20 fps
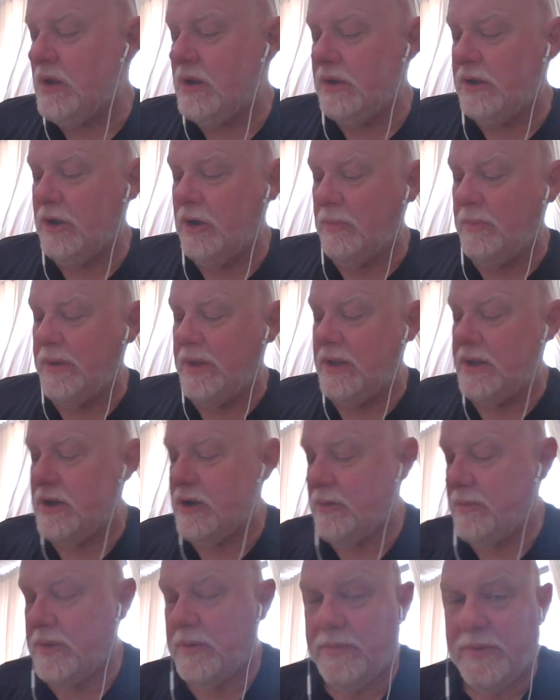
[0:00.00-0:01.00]
a little bit, you
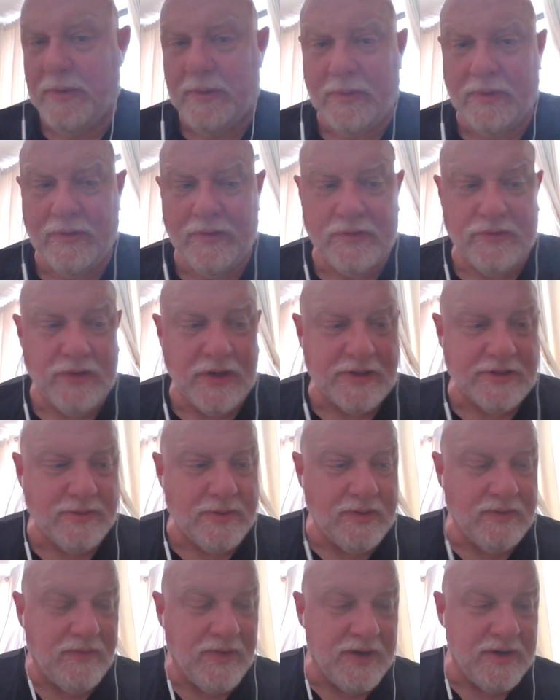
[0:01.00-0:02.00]
know, but people have addressed me
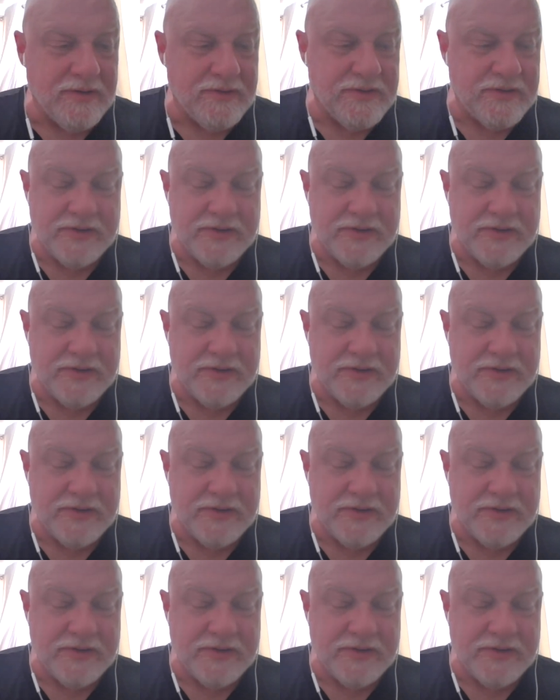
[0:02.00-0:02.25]
in videos